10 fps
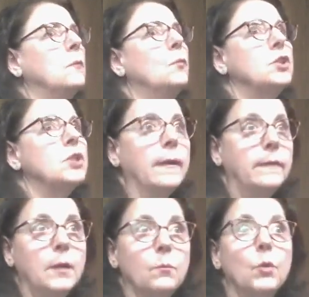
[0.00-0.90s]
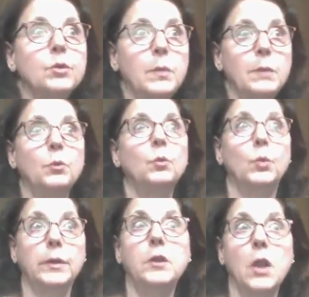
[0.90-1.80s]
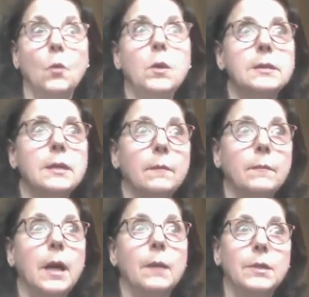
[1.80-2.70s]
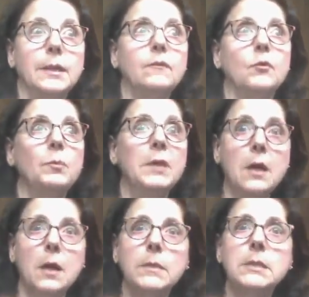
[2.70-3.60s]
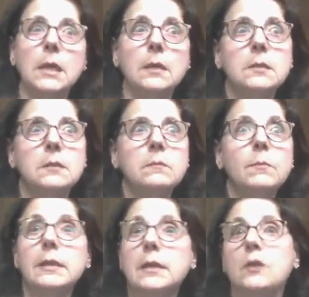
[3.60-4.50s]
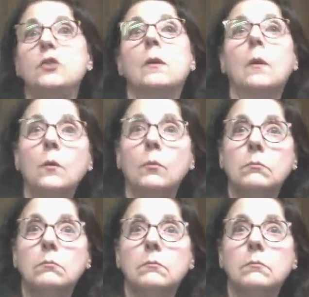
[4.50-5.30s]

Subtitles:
which I think most people would know, because I believe it would be common sense, is maintain your home.